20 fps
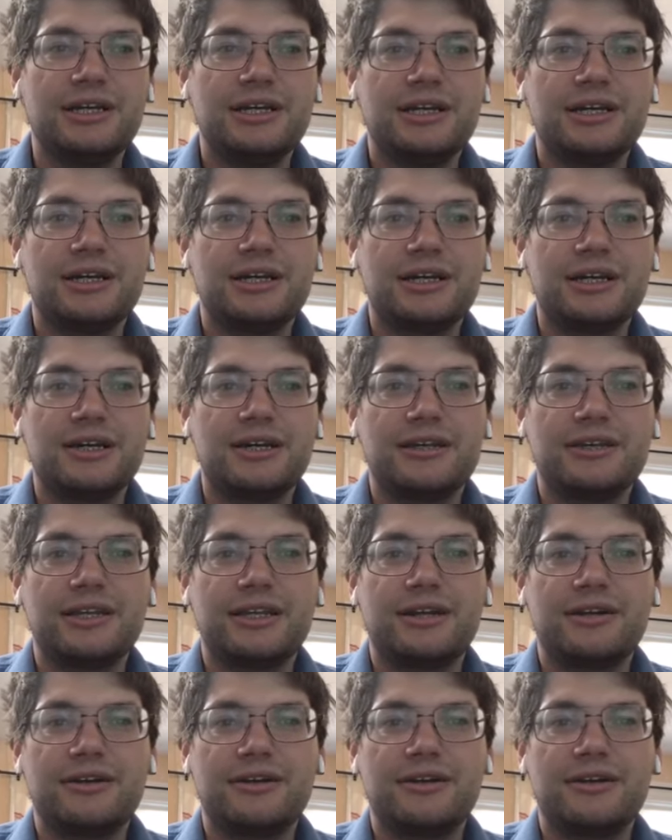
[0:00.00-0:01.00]
uh,
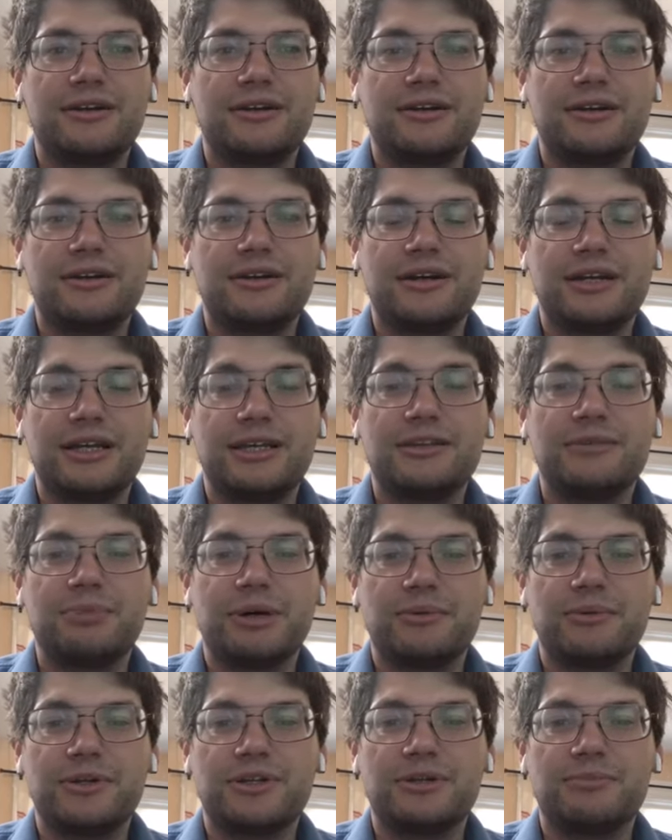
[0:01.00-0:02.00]
that are uh, in the
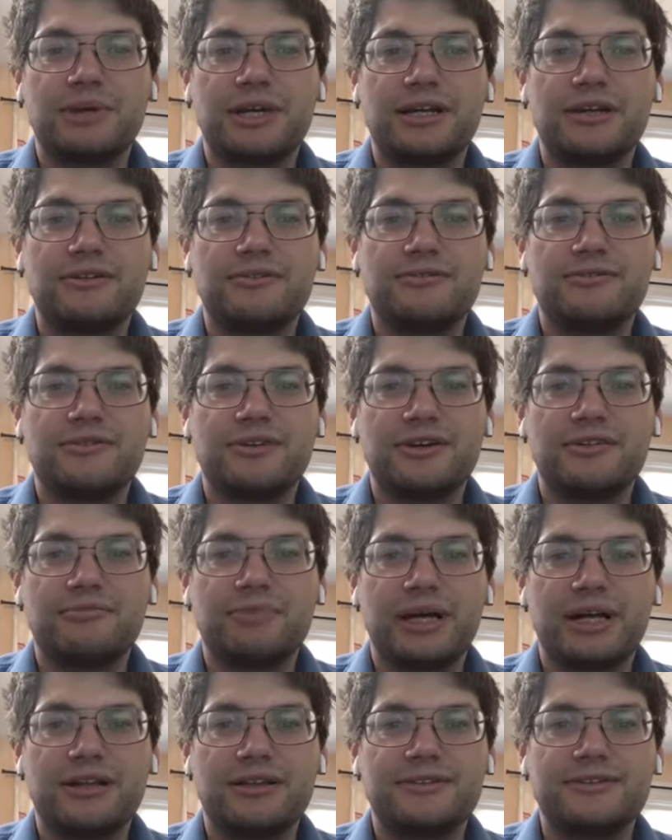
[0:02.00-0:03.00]
public domain of, of
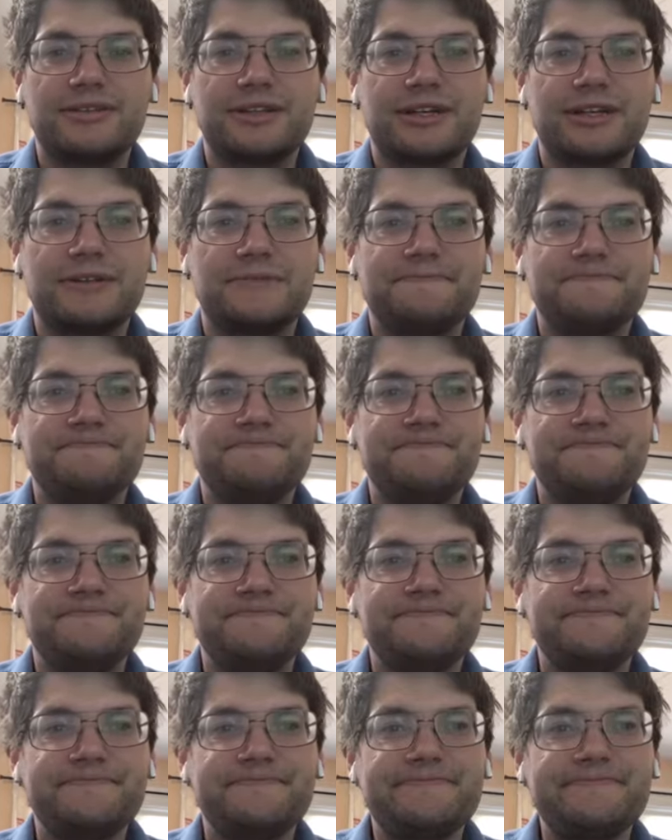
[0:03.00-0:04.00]
Palestine.
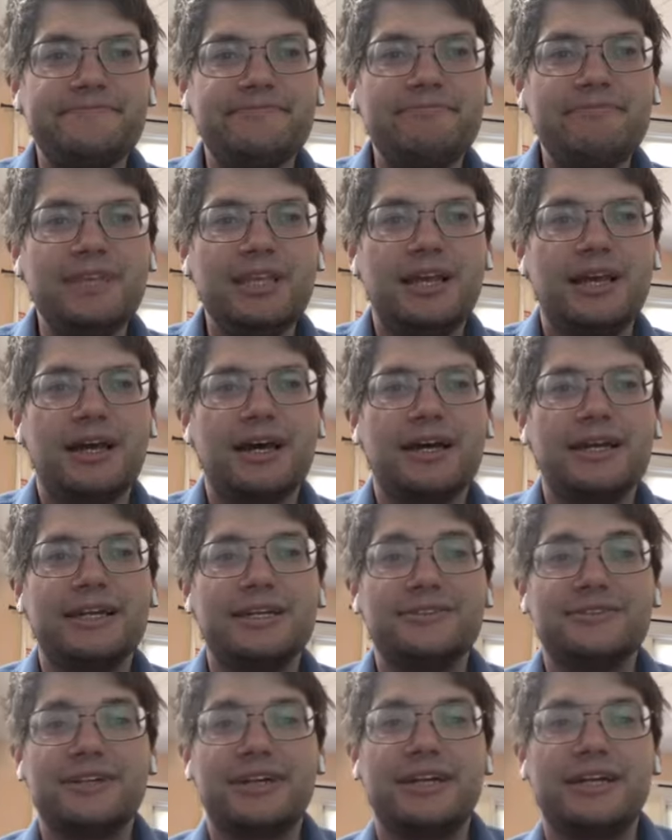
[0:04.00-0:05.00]
Uh, he
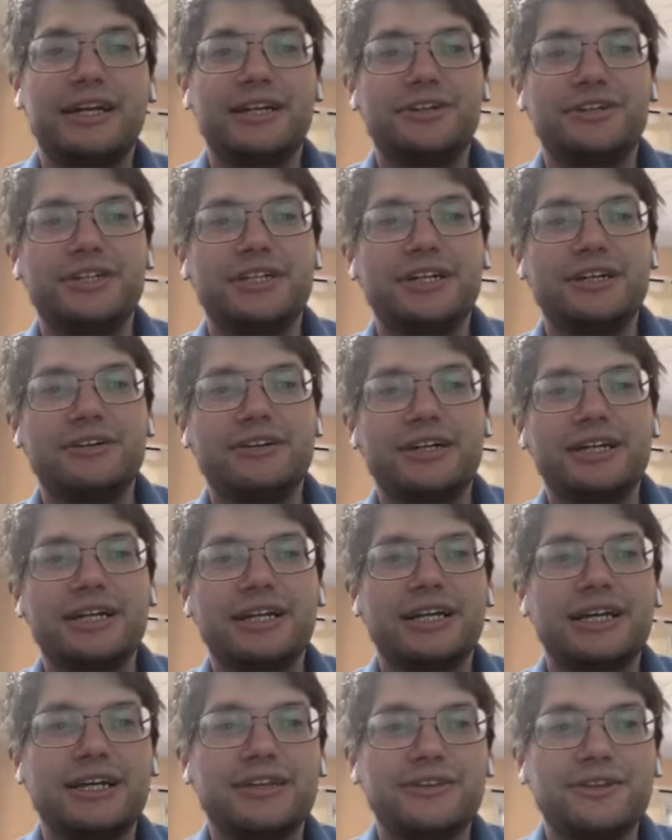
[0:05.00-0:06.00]
studied
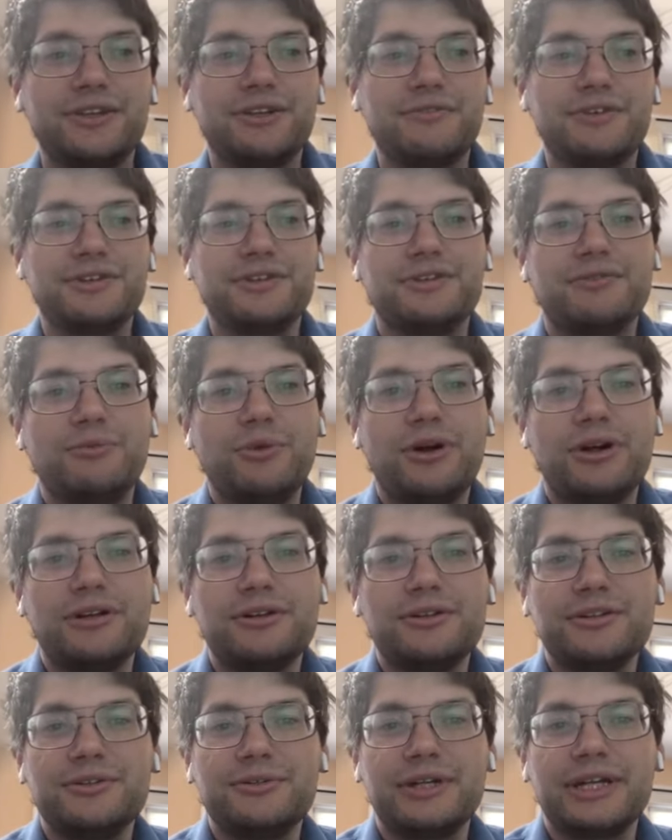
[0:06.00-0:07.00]
engineering at the University of
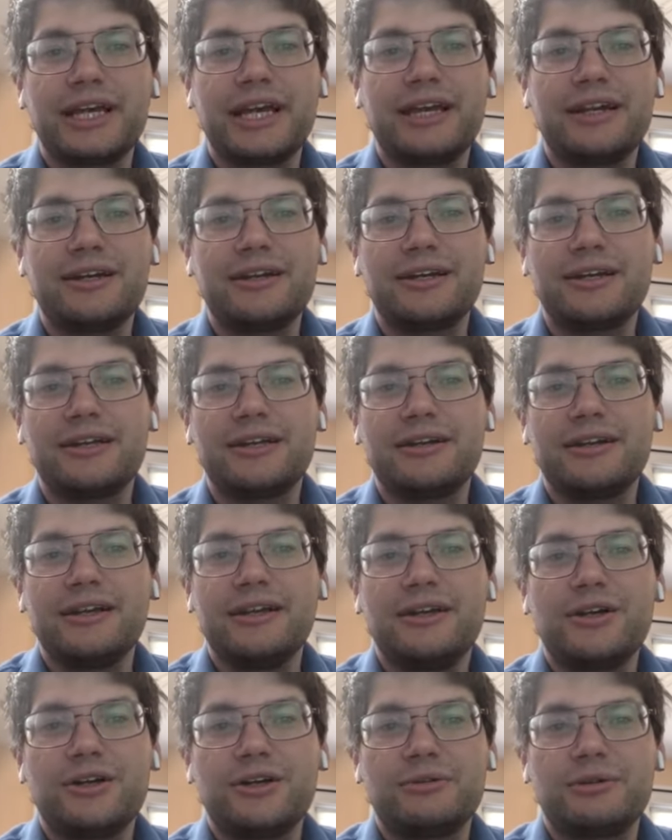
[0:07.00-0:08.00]
Waterloo in Canada and
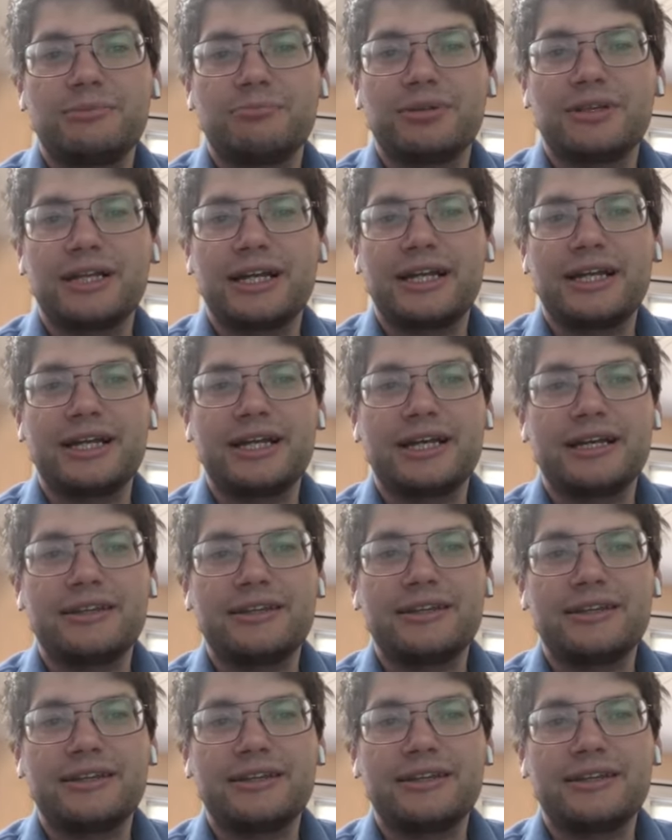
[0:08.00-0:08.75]
urban planning at the